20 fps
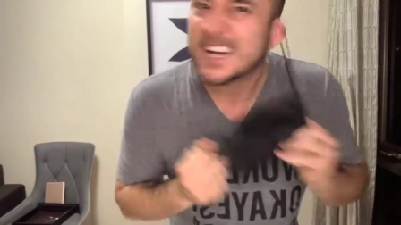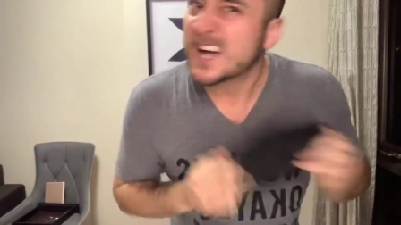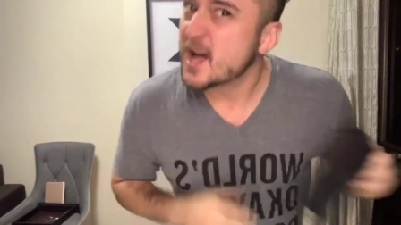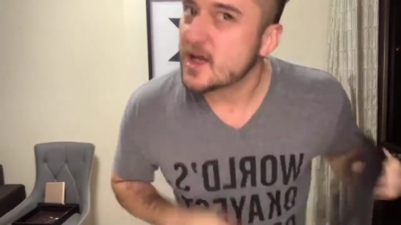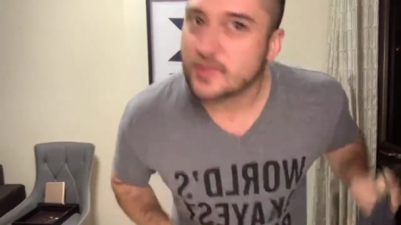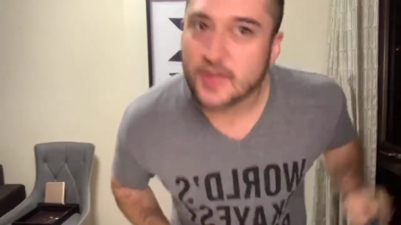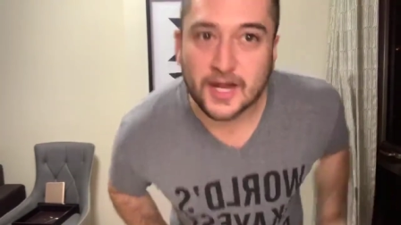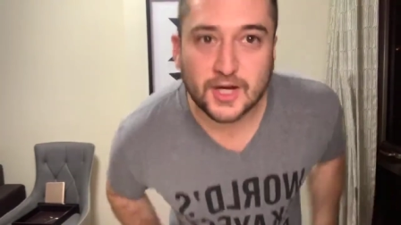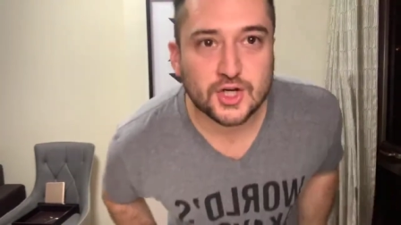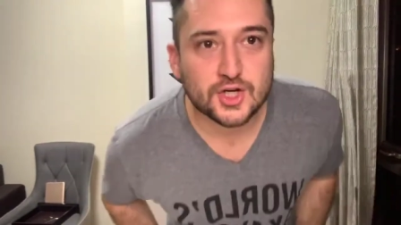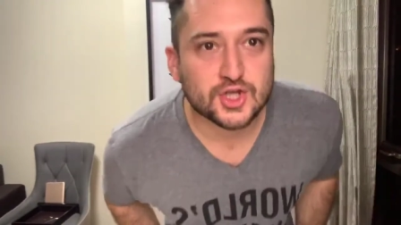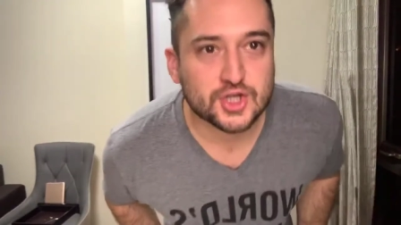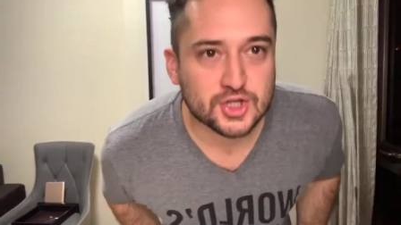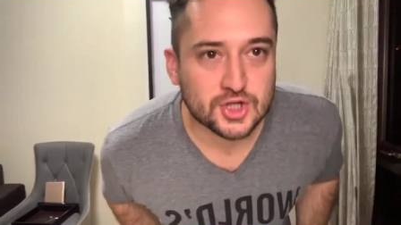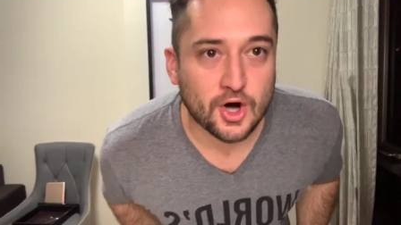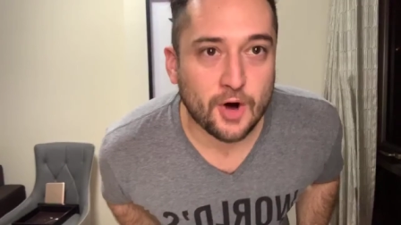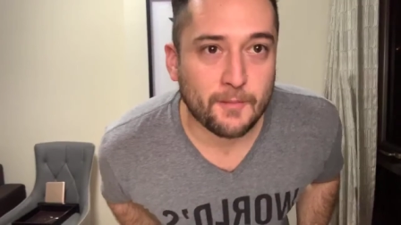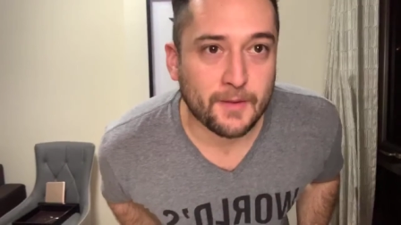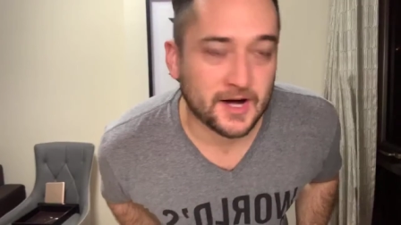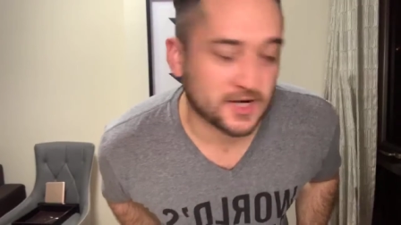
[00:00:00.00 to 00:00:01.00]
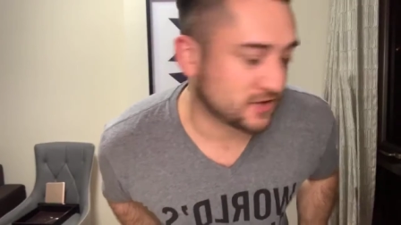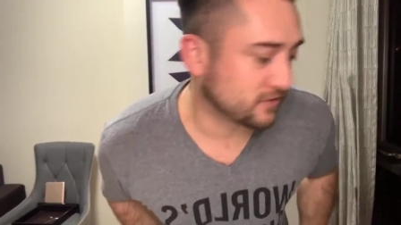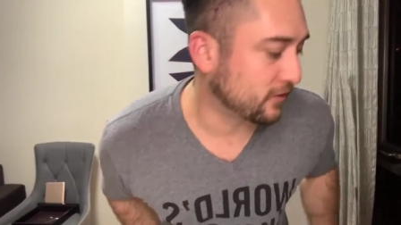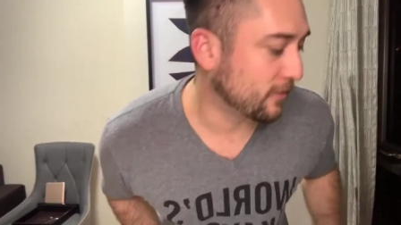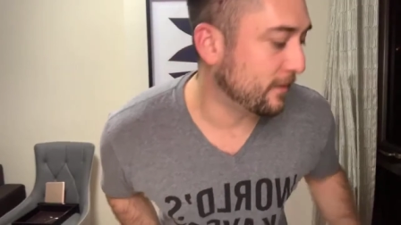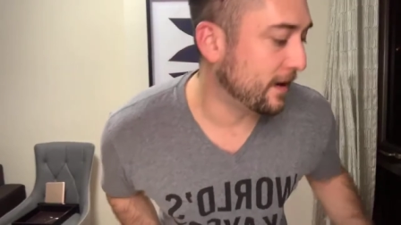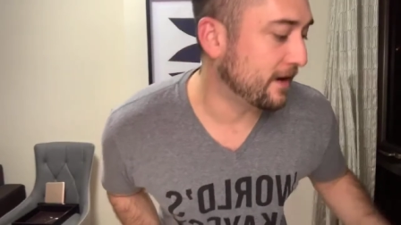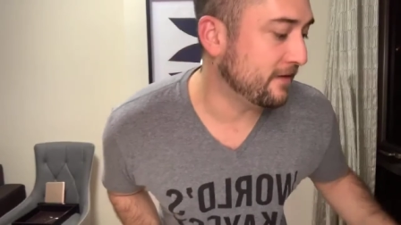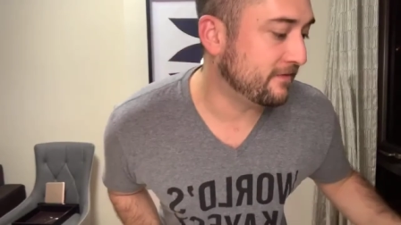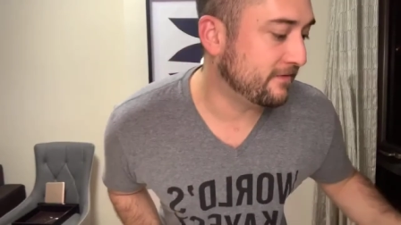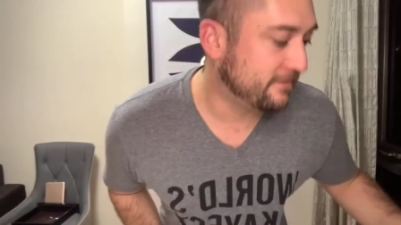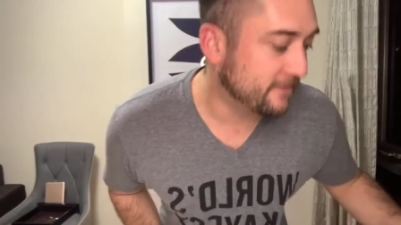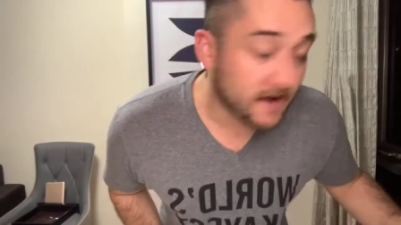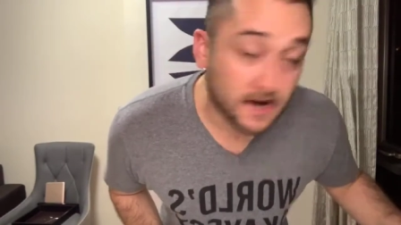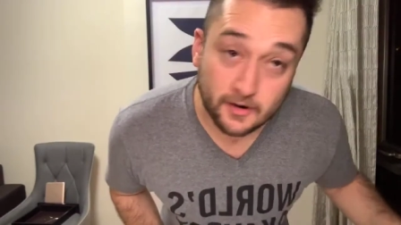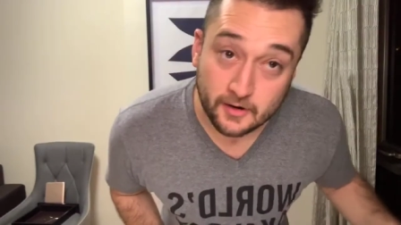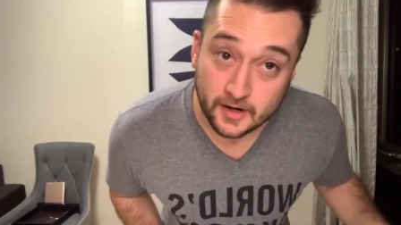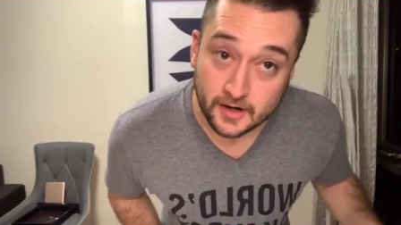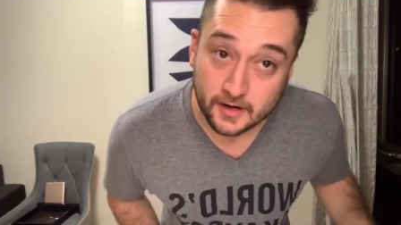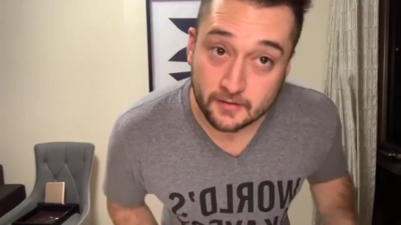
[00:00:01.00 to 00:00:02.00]
Thank you so much for my
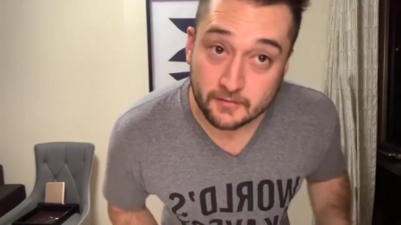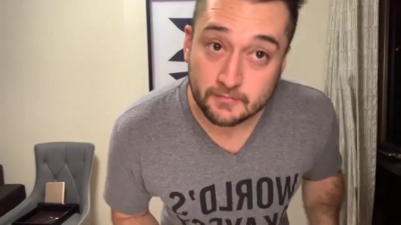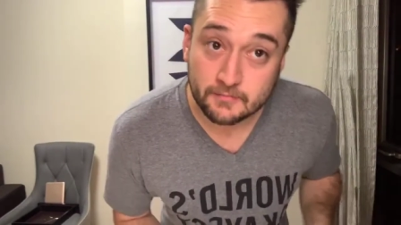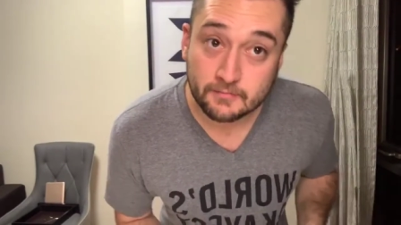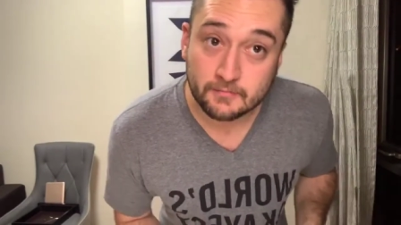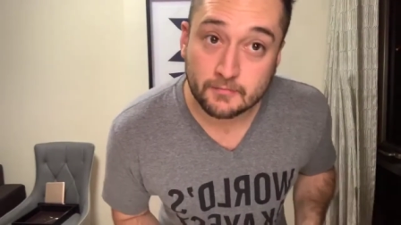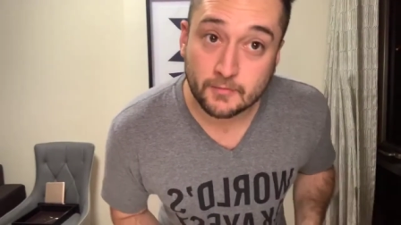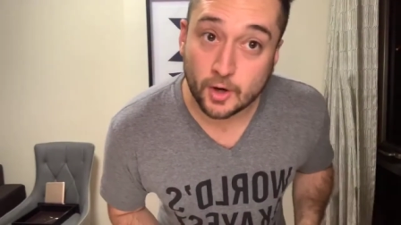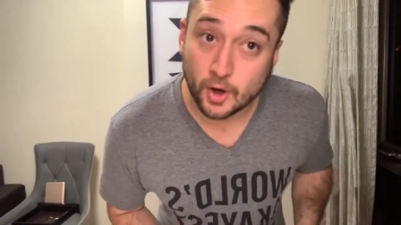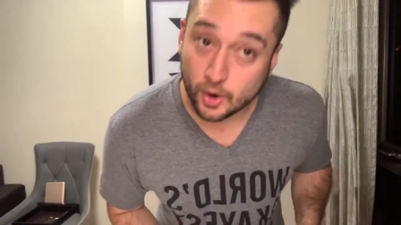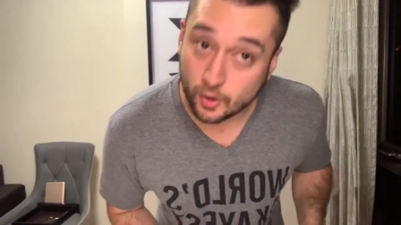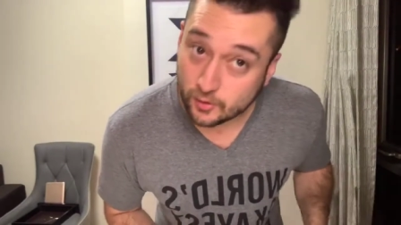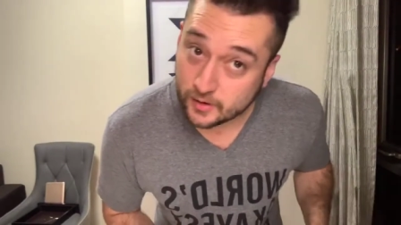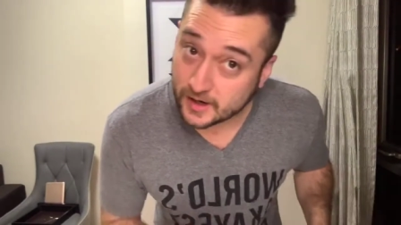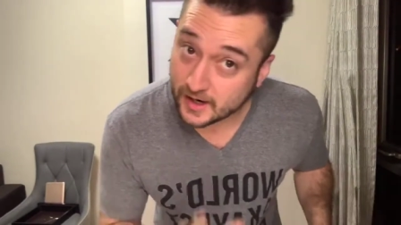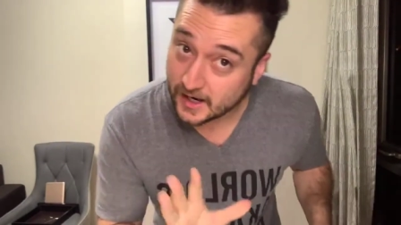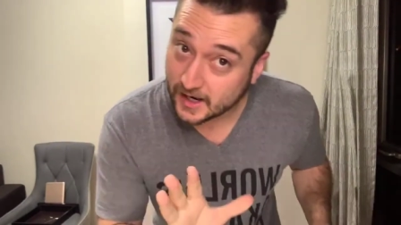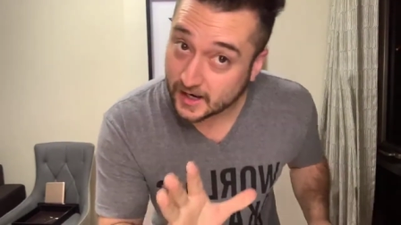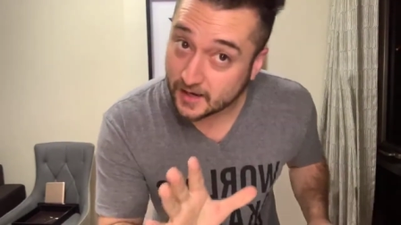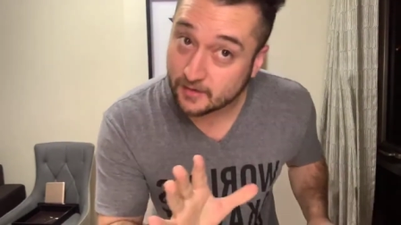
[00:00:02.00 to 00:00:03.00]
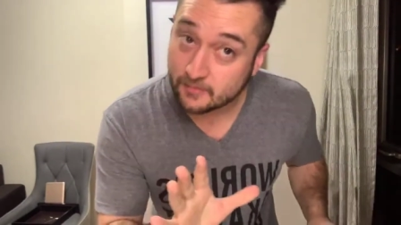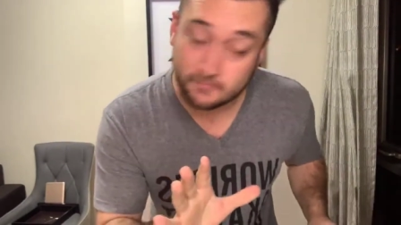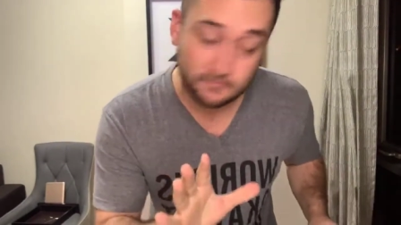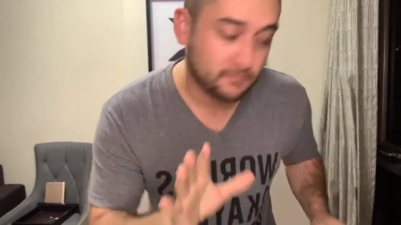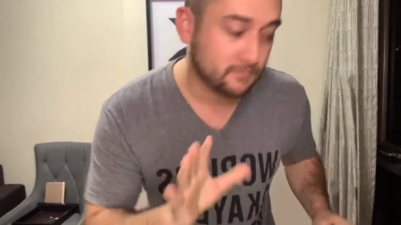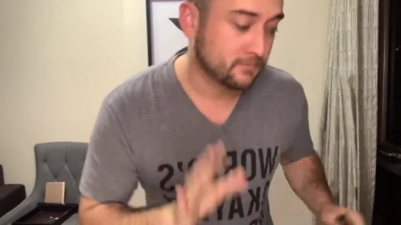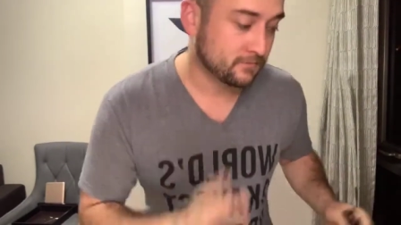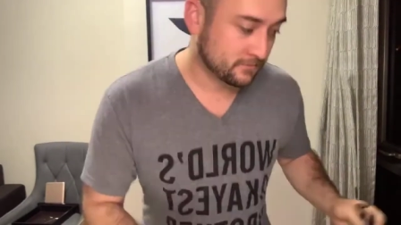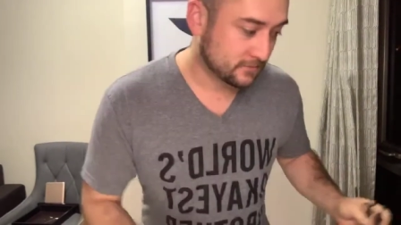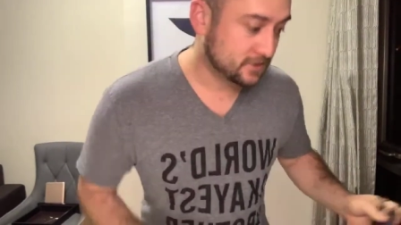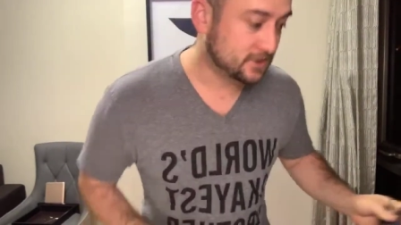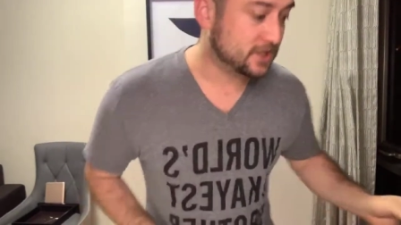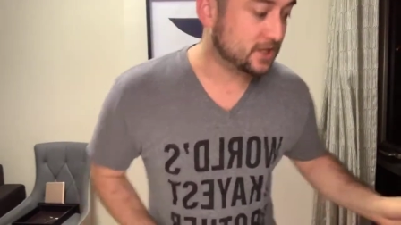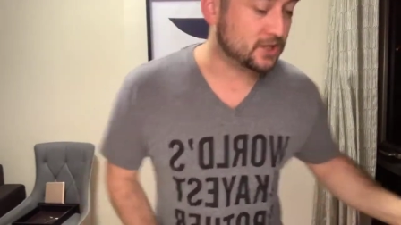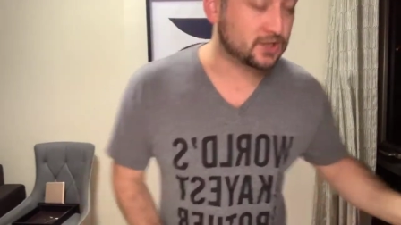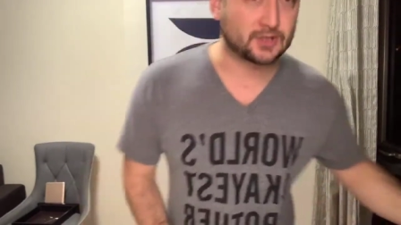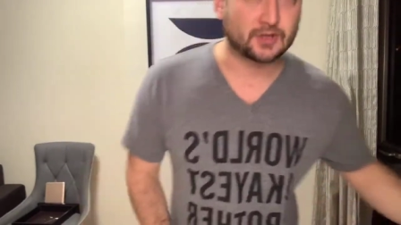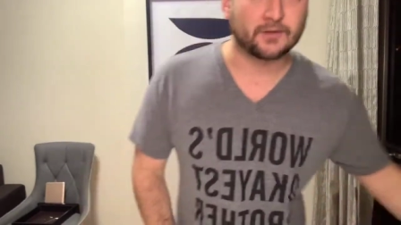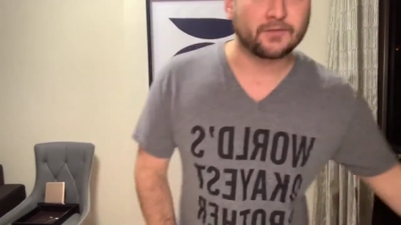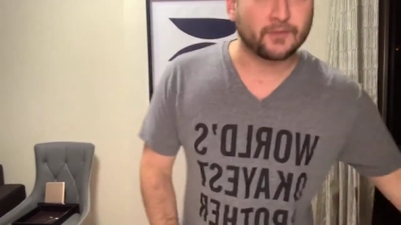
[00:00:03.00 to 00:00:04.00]
very okay
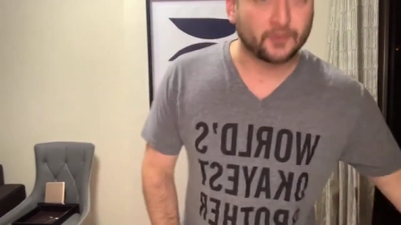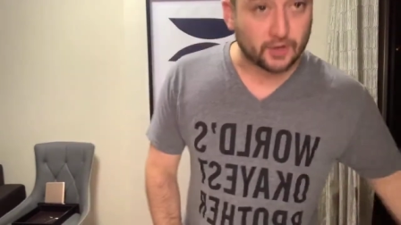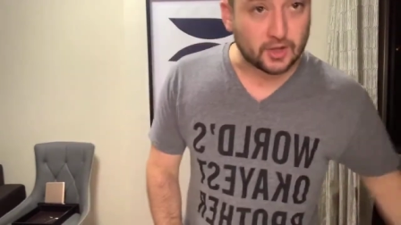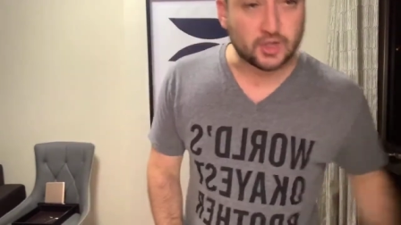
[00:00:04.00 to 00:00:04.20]
sister for the